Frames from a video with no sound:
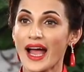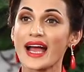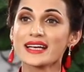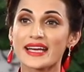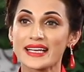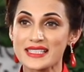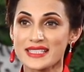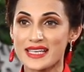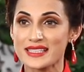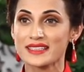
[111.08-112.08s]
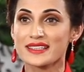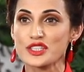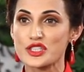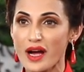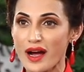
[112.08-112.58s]
and extended the
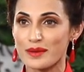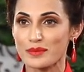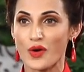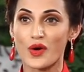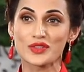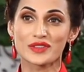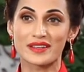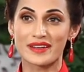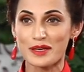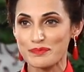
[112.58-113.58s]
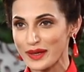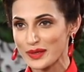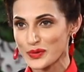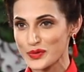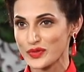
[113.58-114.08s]
charm onto the red
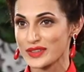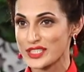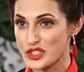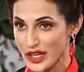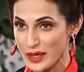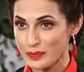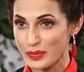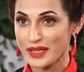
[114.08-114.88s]
pallu for the drape